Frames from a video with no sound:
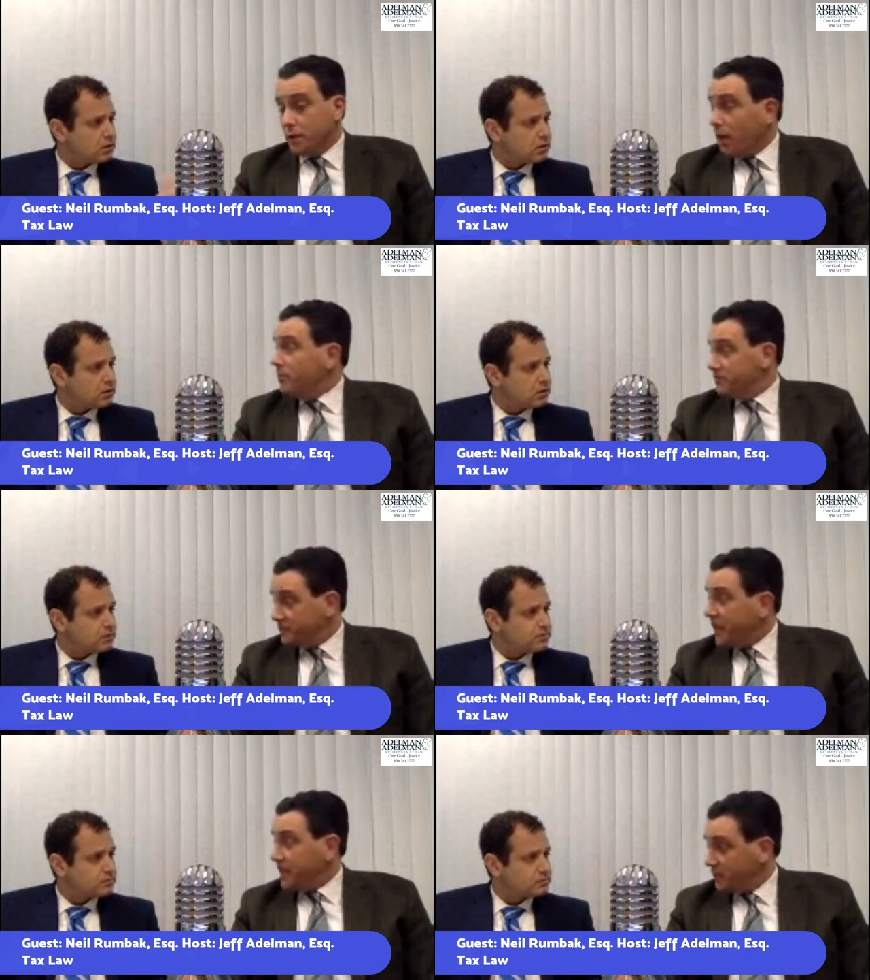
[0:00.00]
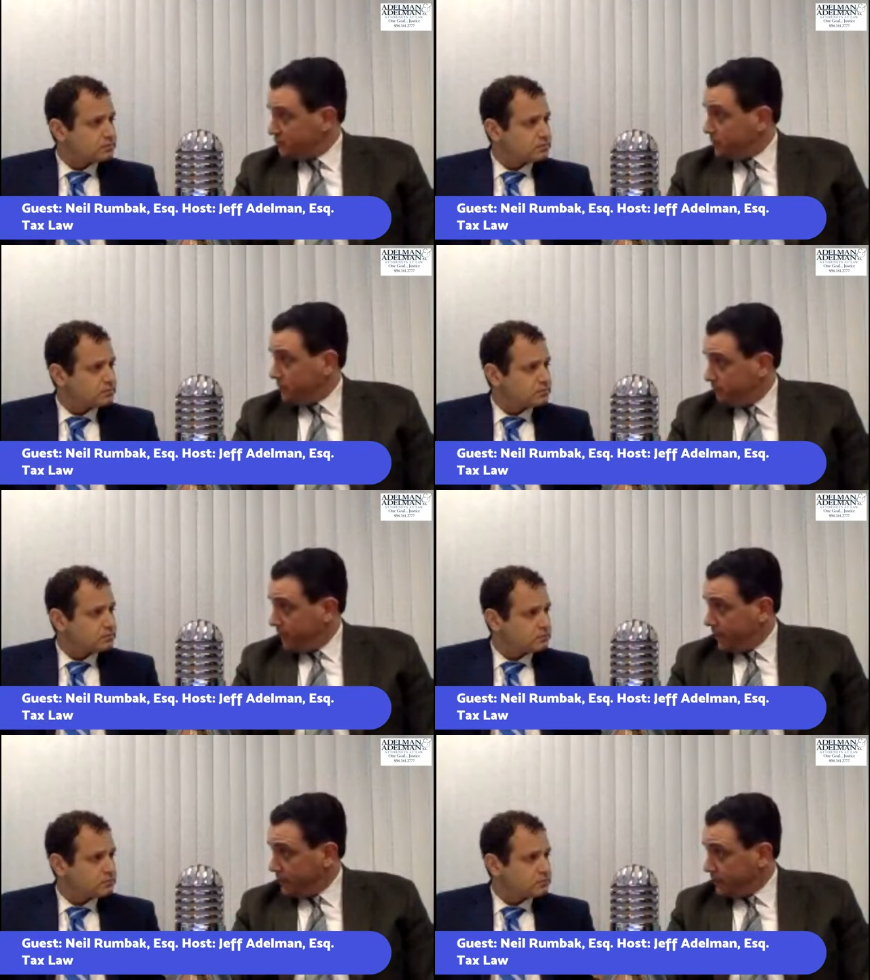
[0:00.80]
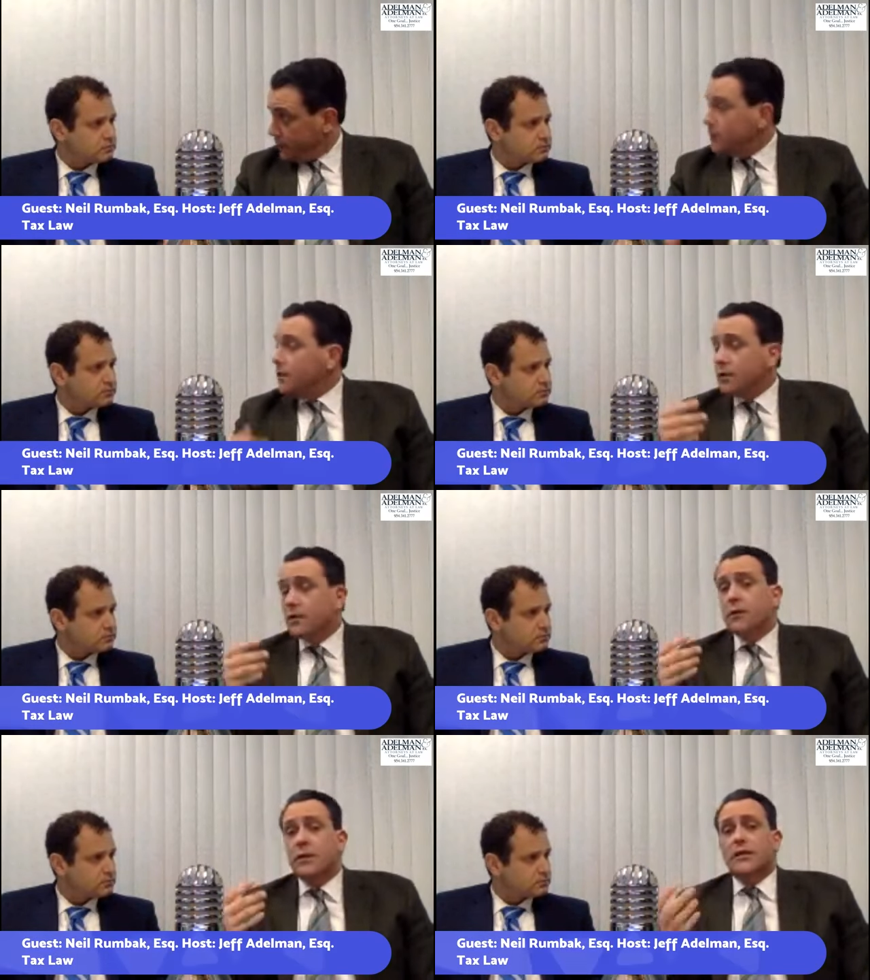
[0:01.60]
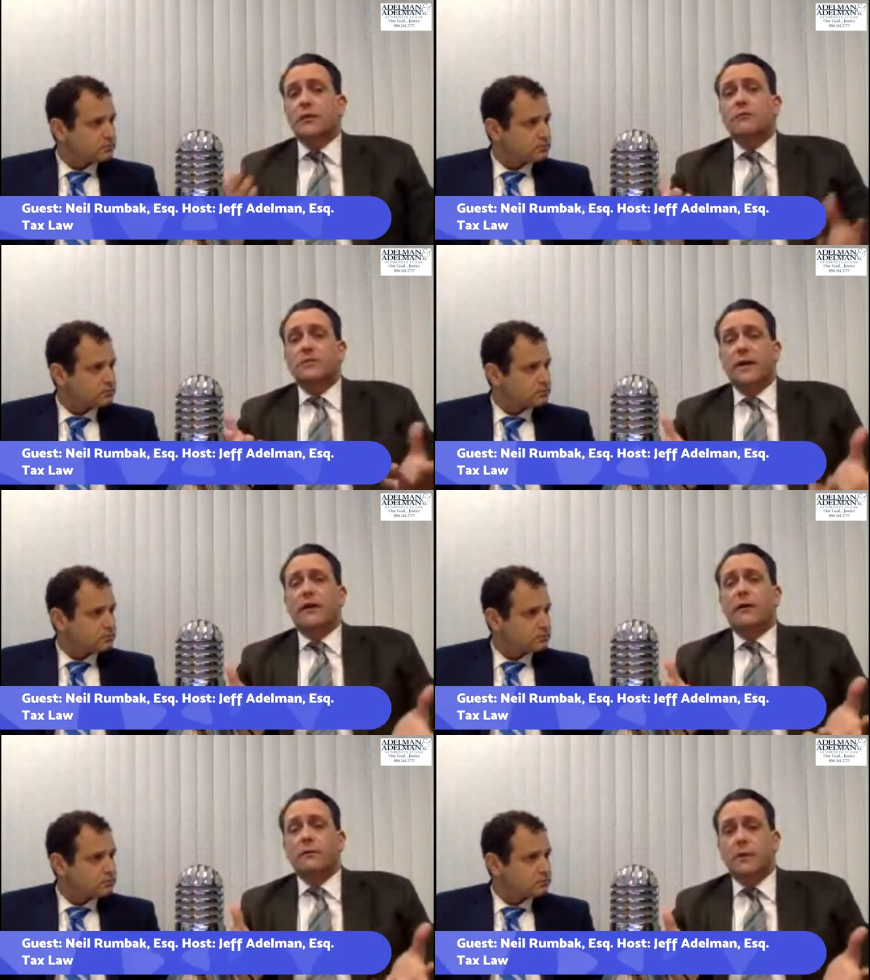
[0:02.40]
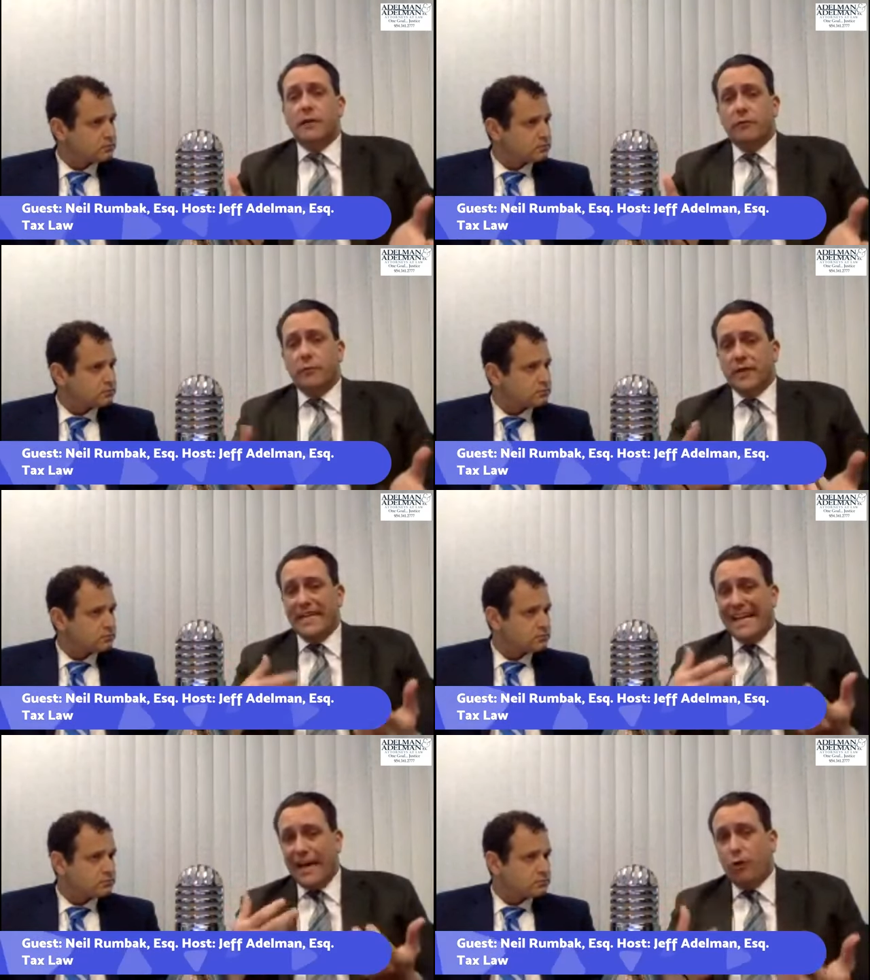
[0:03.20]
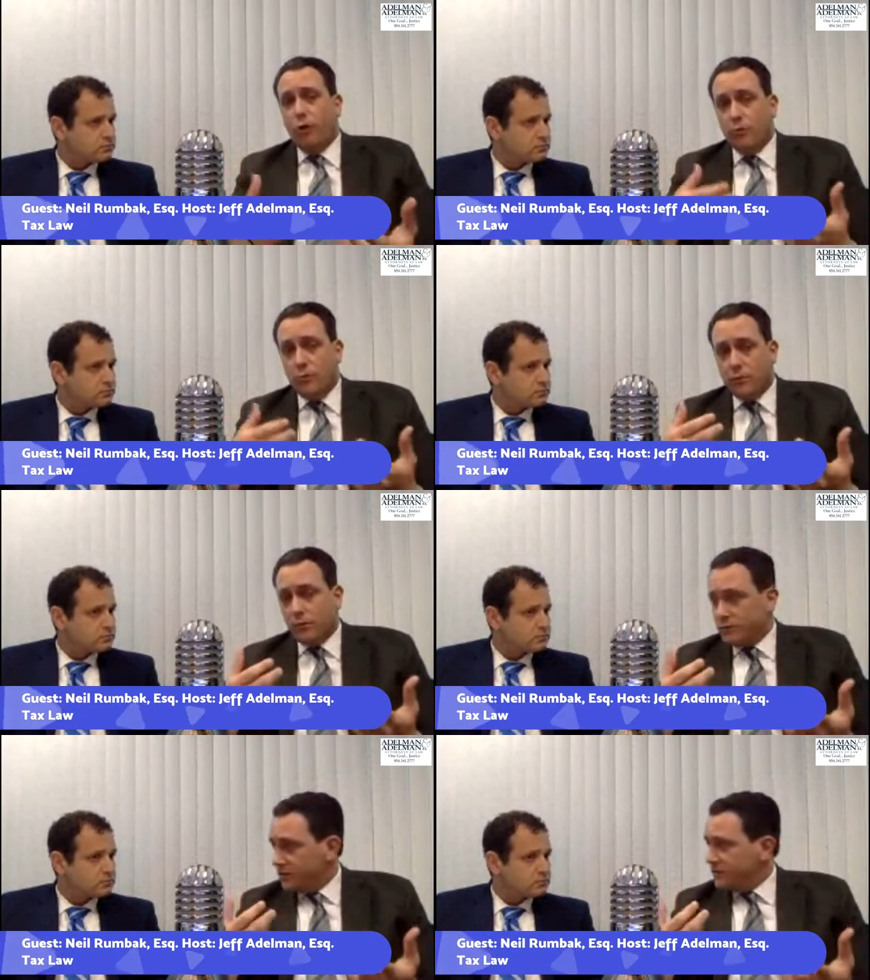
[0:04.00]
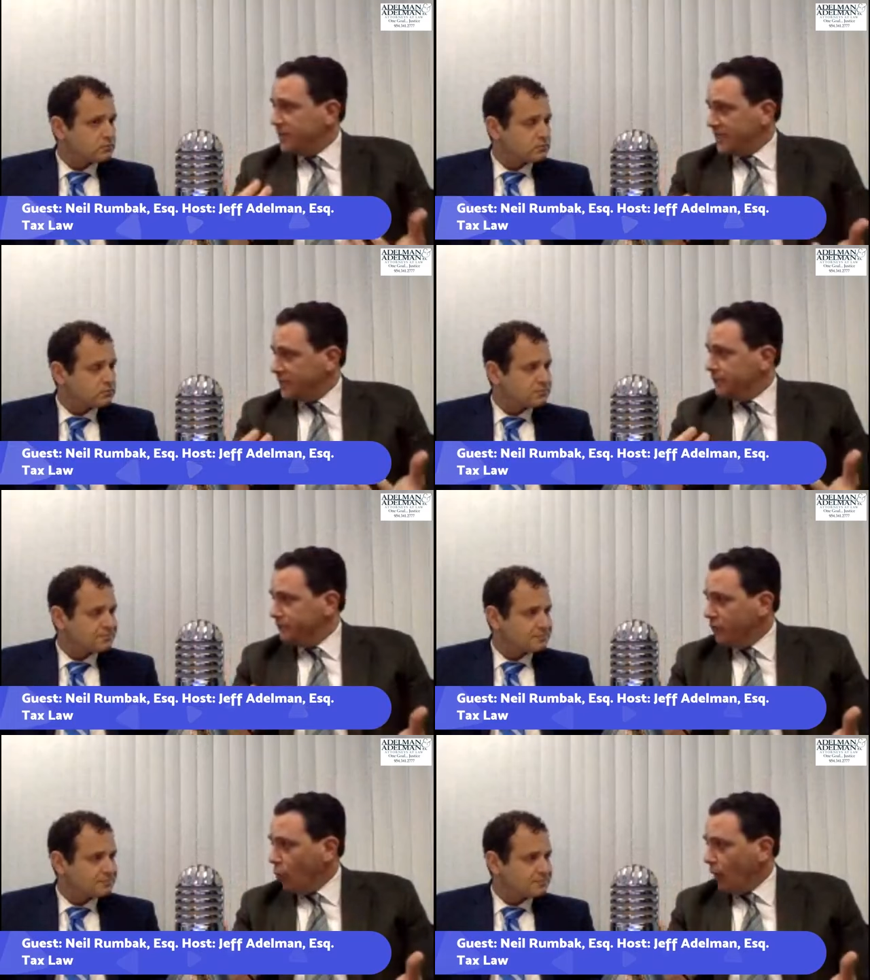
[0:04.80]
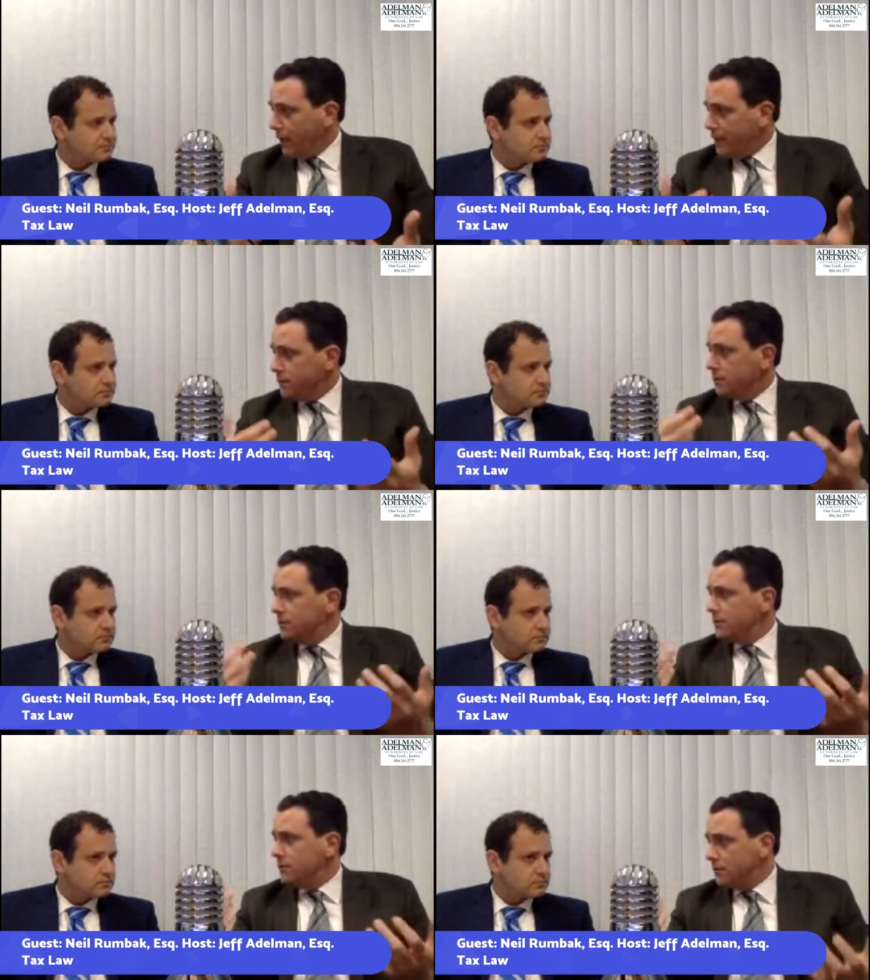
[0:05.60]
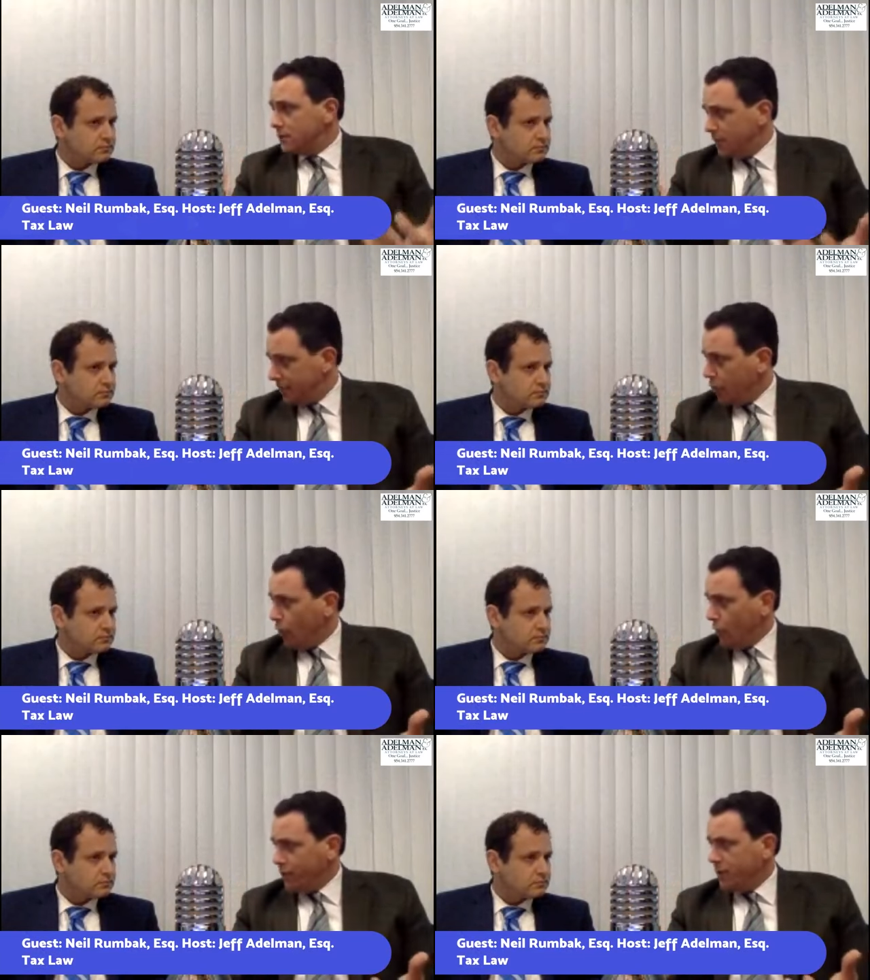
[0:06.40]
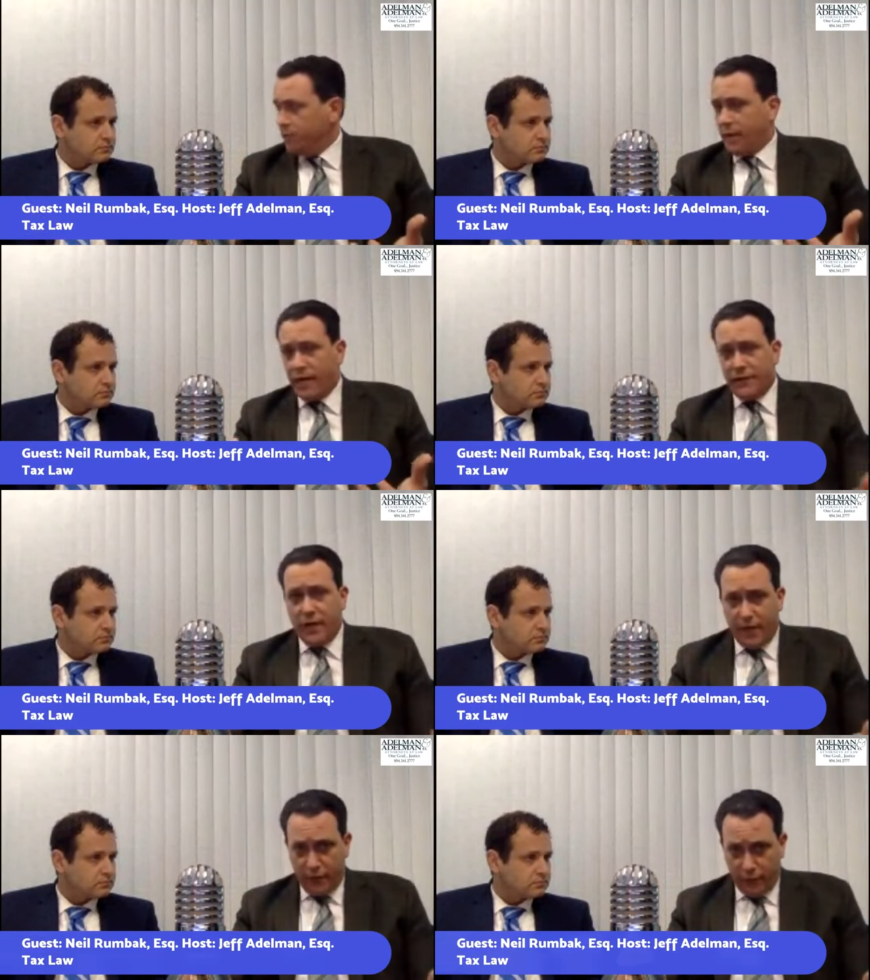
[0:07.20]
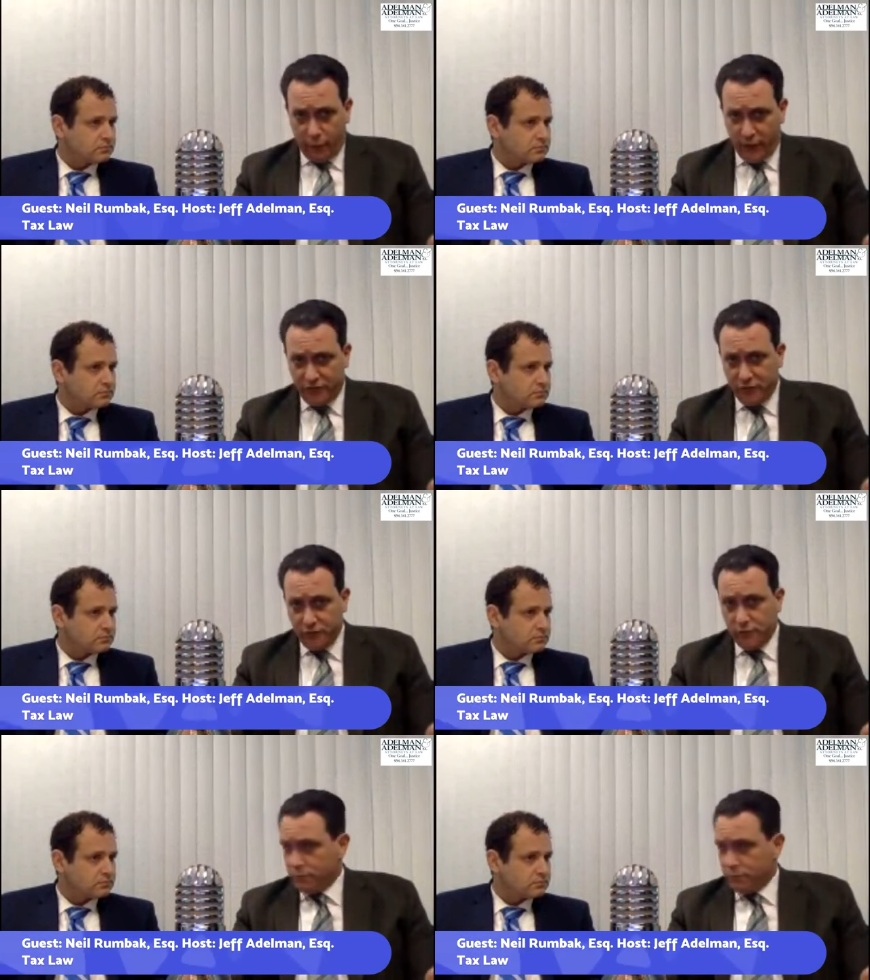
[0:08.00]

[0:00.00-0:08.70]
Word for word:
Speaker 1: a mistake has been made. Can you tell everybody how they can avoid getting audited by the IRS?